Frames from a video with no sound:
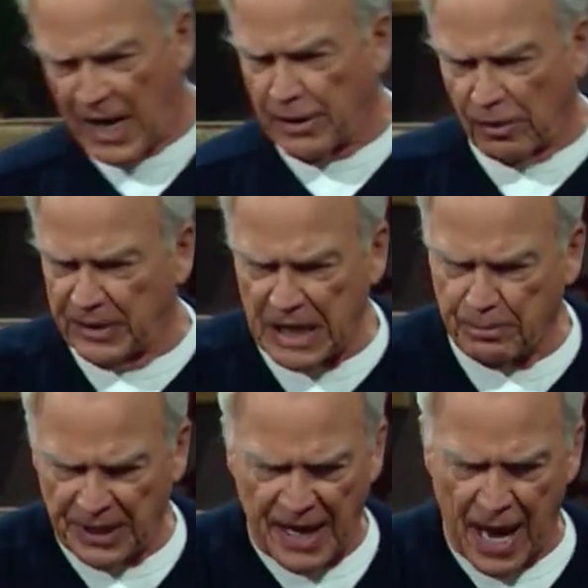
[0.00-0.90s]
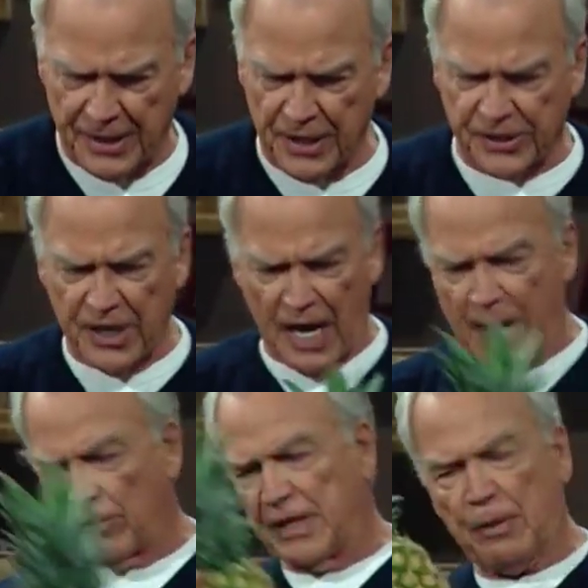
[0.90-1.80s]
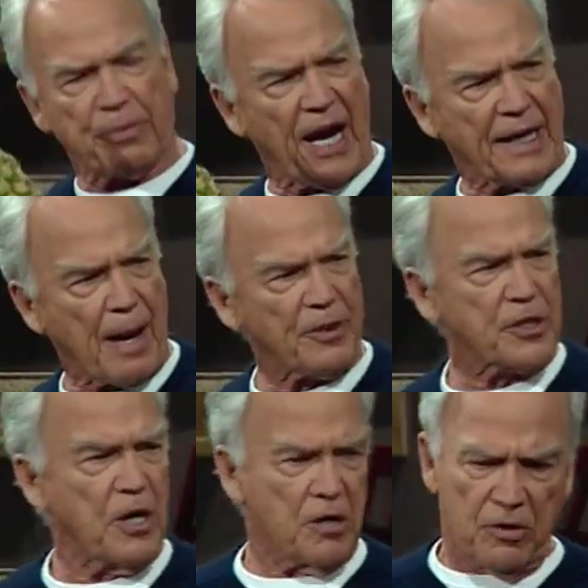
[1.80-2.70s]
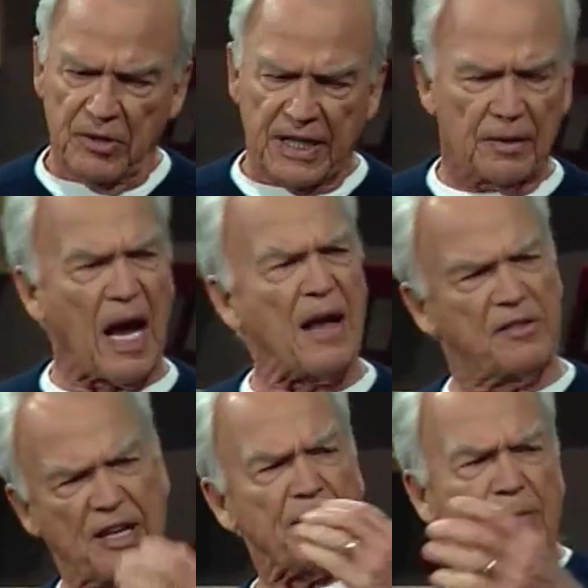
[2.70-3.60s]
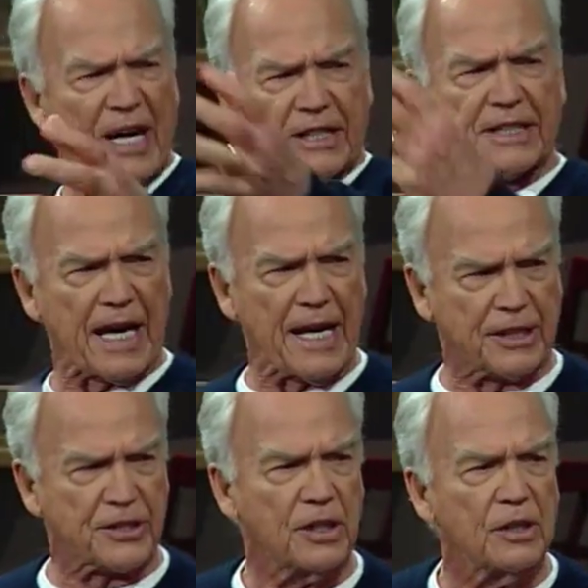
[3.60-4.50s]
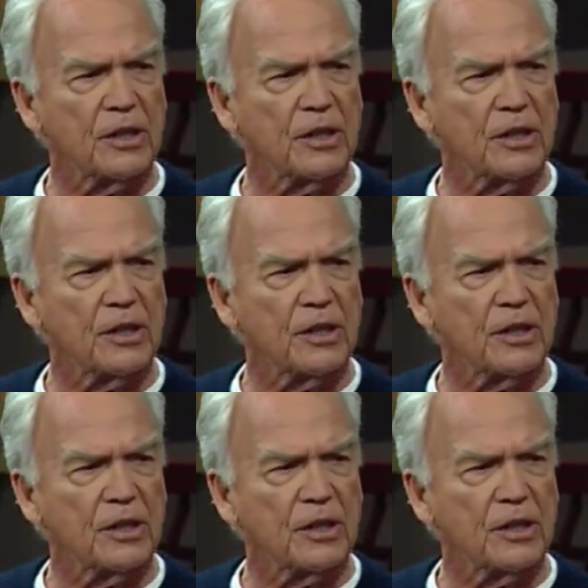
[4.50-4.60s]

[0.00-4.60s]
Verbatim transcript: I don't eat bananas. I don't eat pineapples. Who need, I, give me my steaks.